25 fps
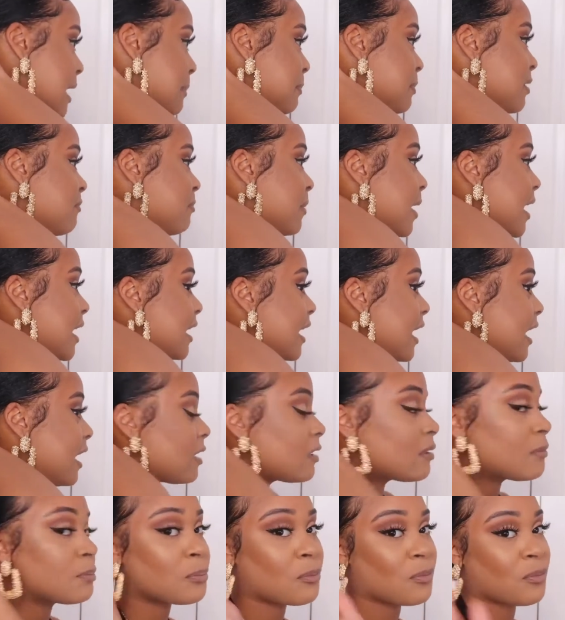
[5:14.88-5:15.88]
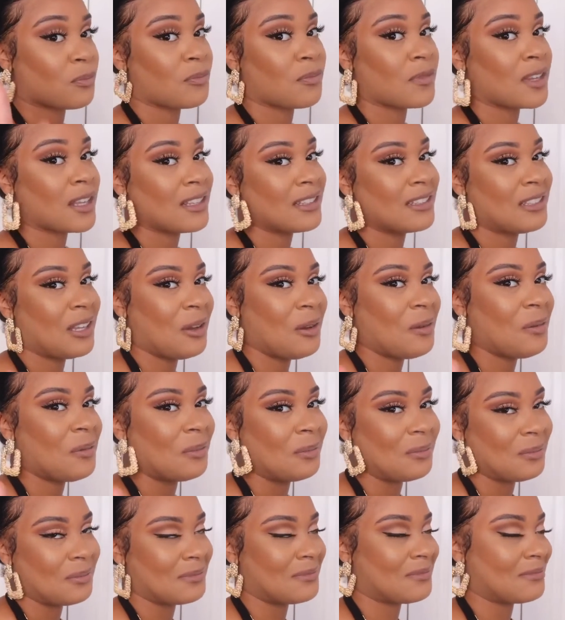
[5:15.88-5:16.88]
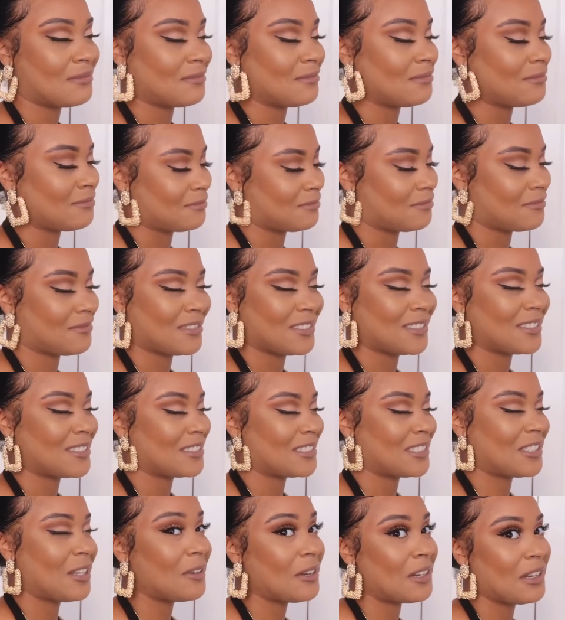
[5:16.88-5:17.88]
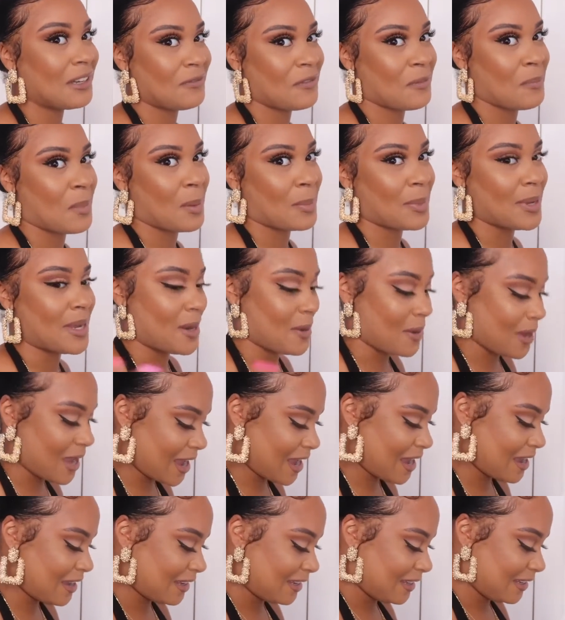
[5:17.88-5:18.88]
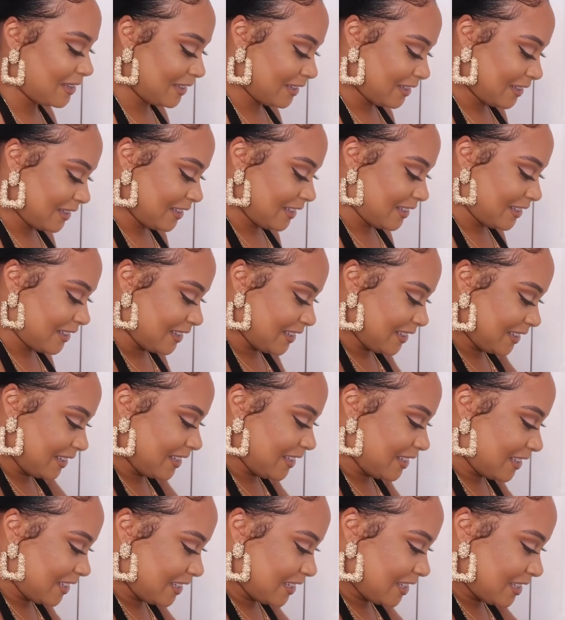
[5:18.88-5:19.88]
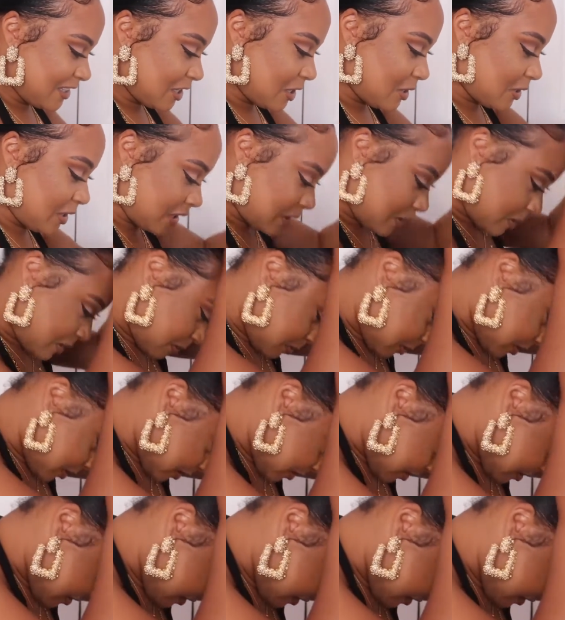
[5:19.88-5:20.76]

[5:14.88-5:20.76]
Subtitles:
nape of my neck. Don't come for my bun, okay? So that's what I'm gonna